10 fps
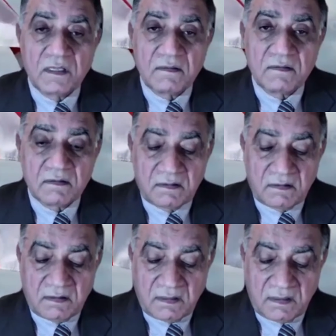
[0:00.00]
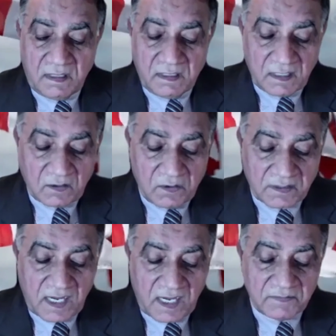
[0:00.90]
only in
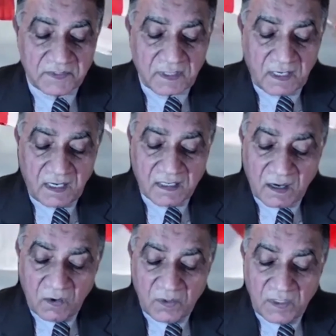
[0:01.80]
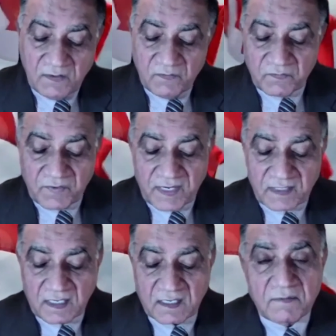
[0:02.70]
the good times or only
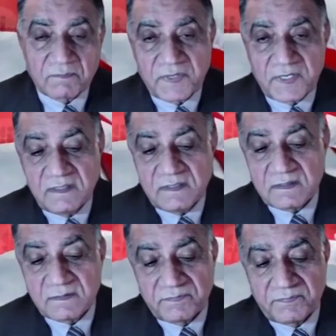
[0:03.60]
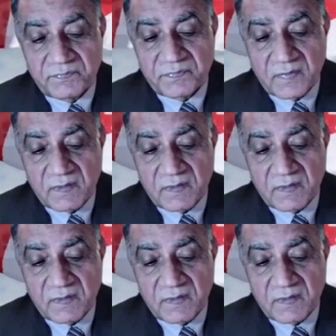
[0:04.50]
when the company's